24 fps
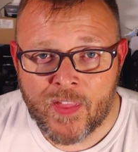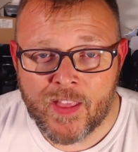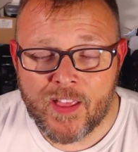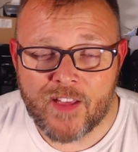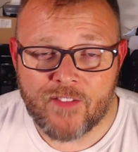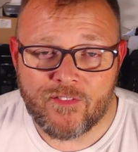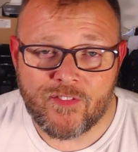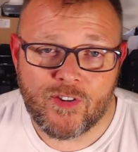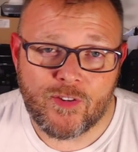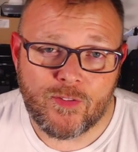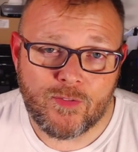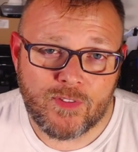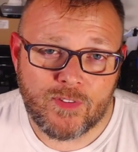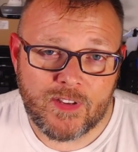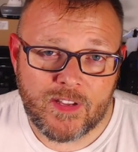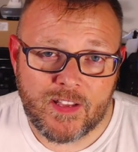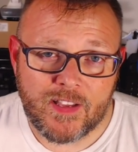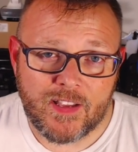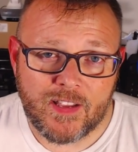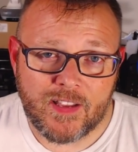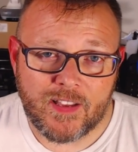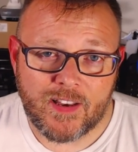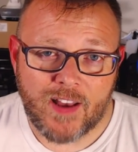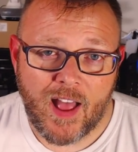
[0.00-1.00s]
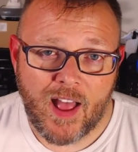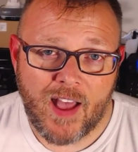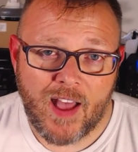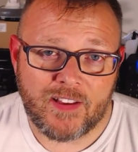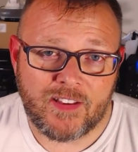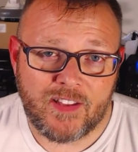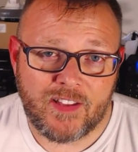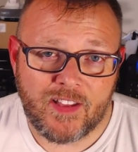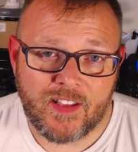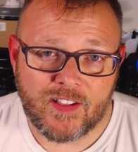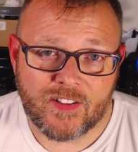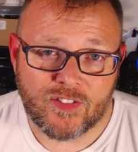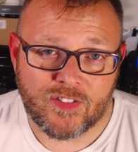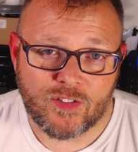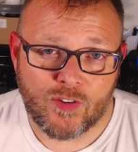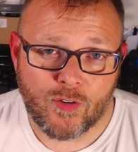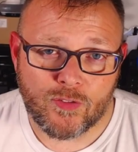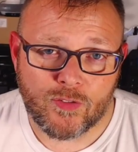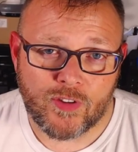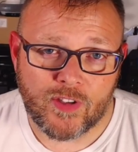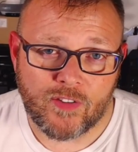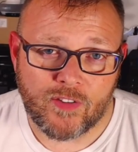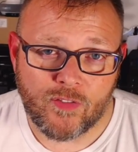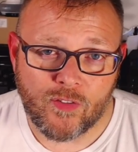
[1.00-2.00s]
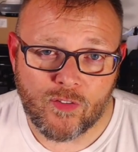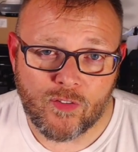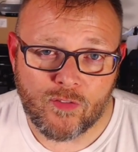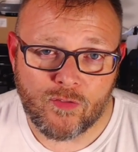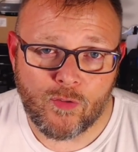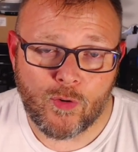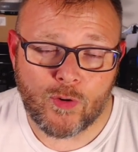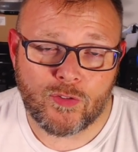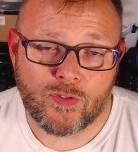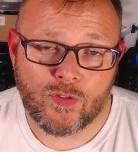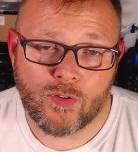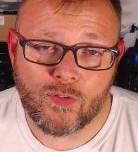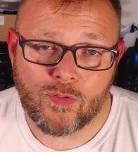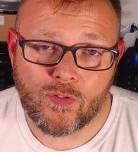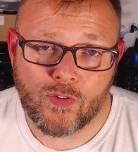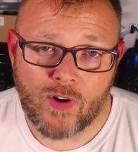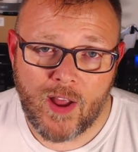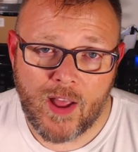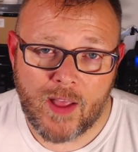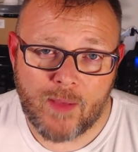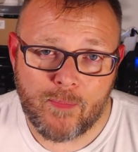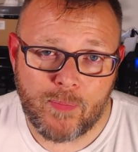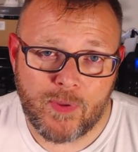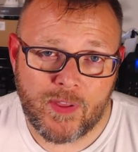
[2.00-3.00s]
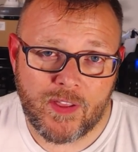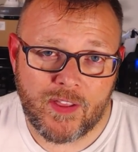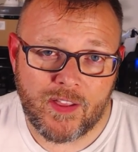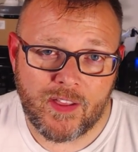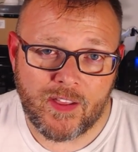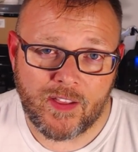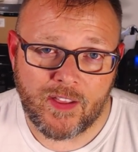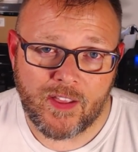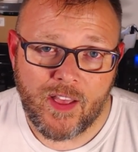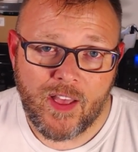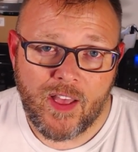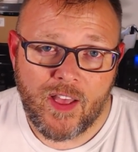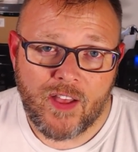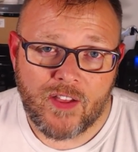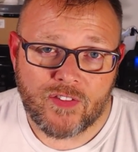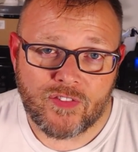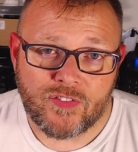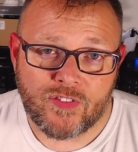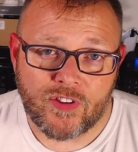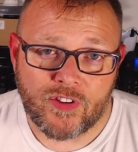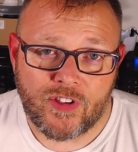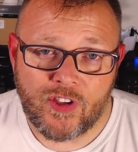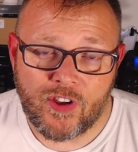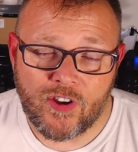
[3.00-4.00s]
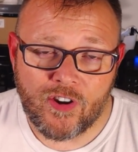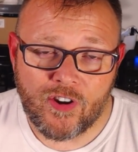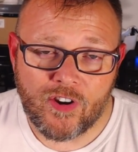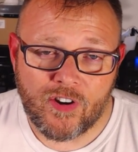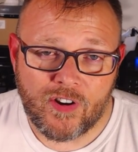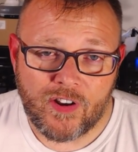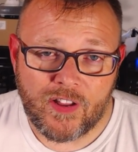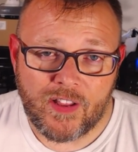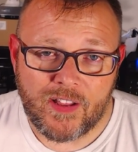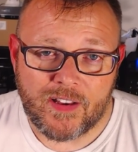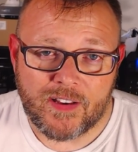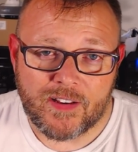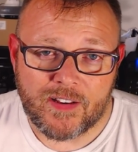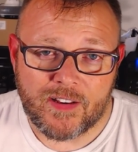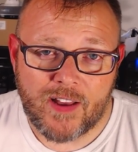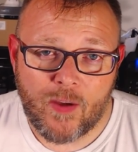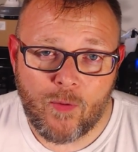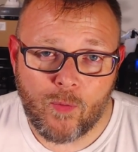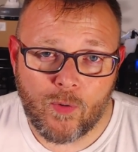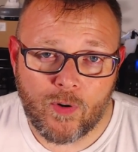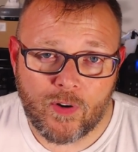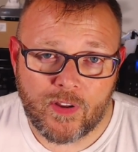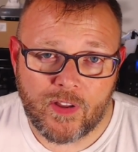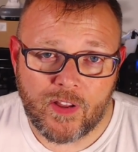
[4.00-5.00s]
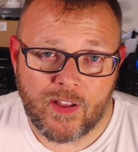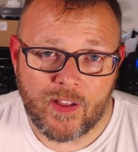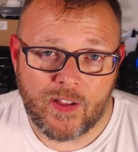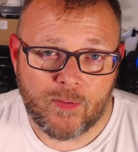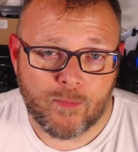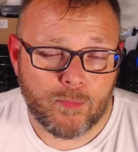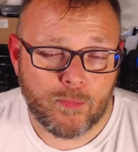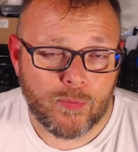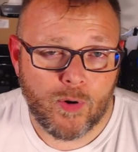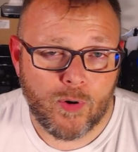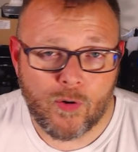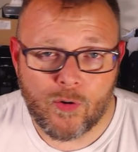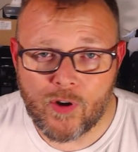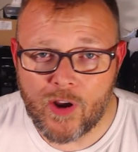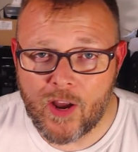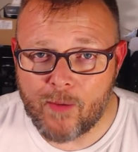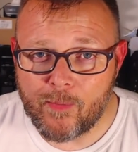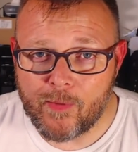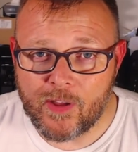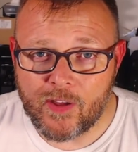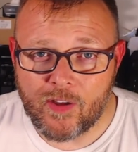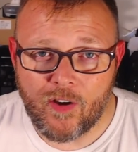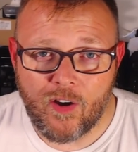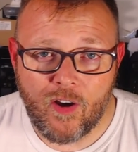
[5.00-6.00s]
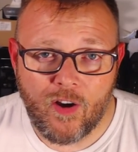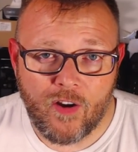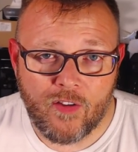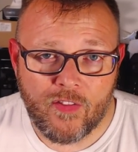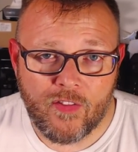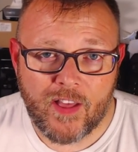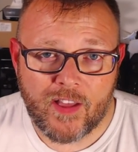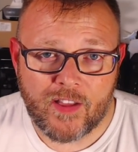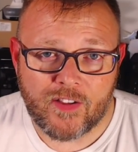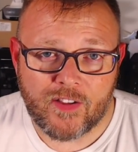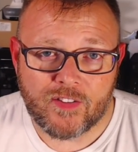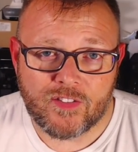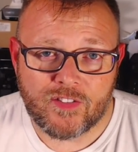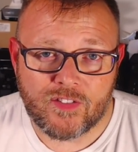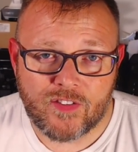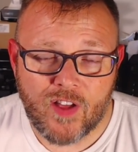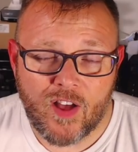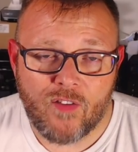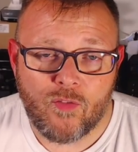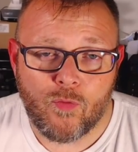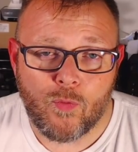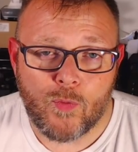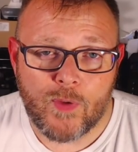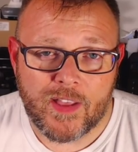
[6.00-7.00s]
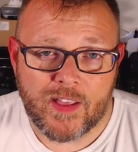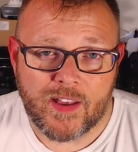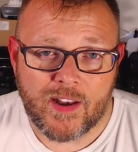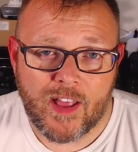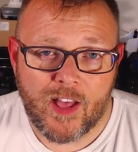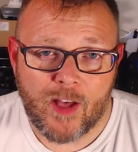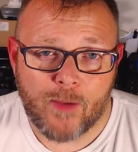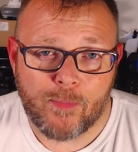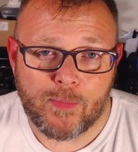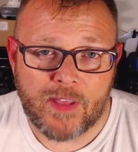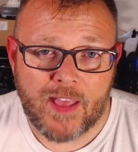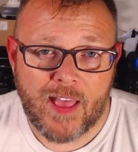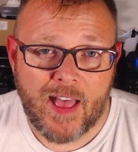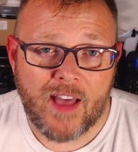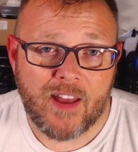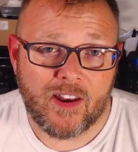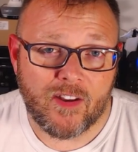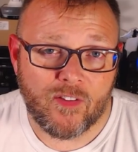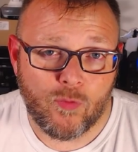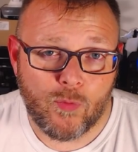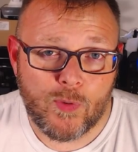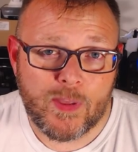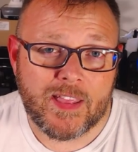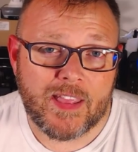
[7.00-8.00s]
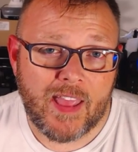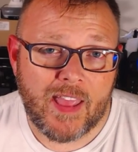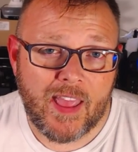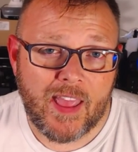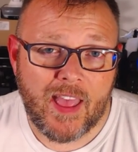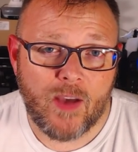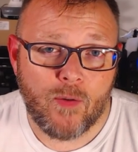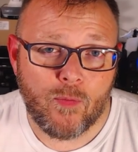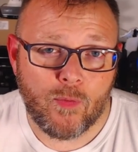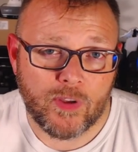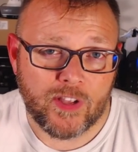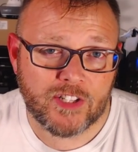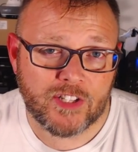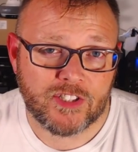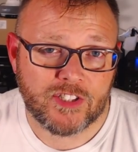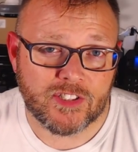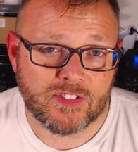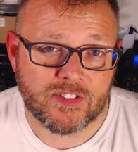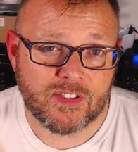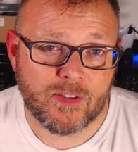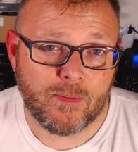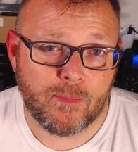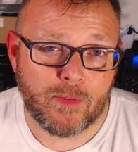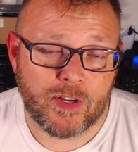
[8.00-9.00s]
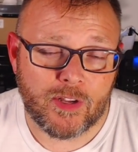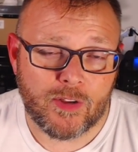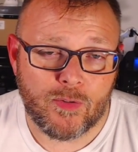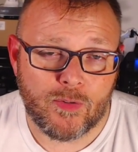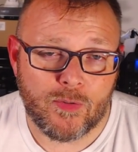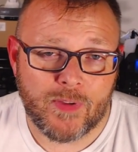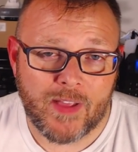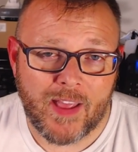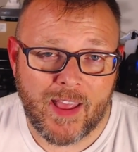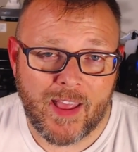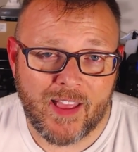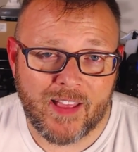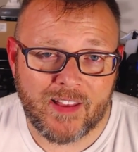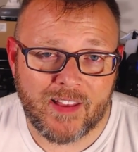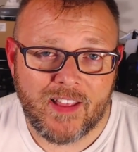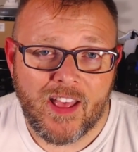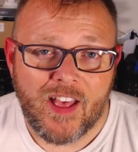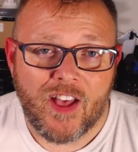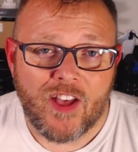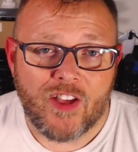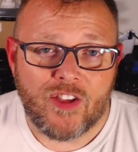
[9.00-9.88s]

If you need IT consulting for voiceover, IP, security, networking, programming, all that good stuff, we can help you out. And if we can't can't, we'll get you to somebody who can.